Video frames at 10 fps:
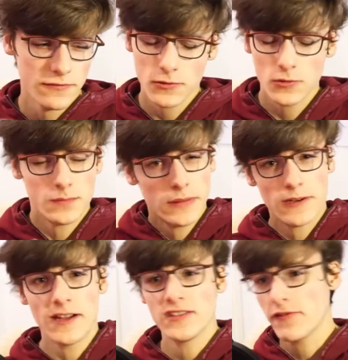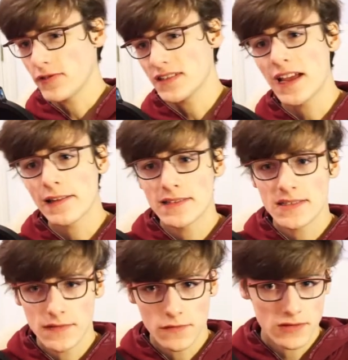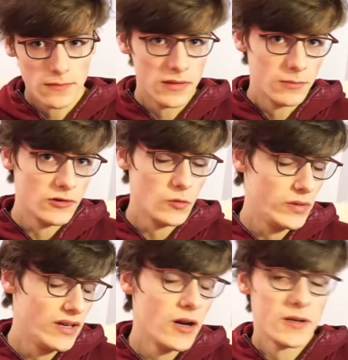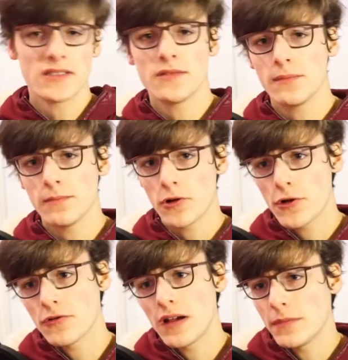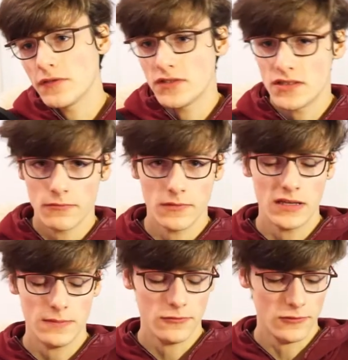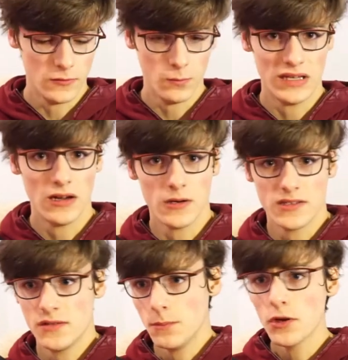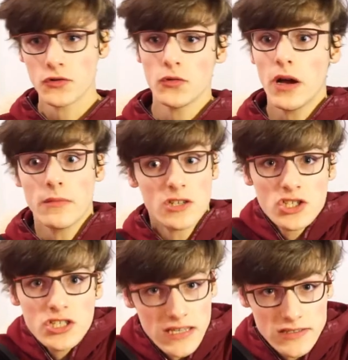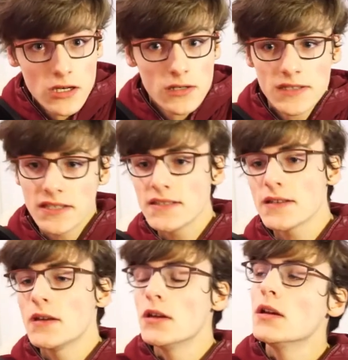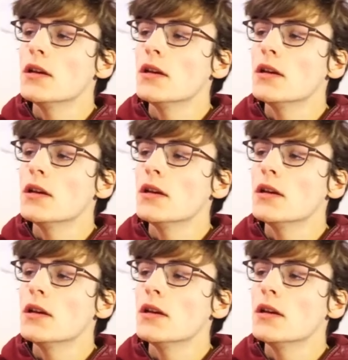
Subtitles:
Of course people have different talents, and for some people it'll be harder to program, and for some people it'll be harder to model. I'm a shit artist.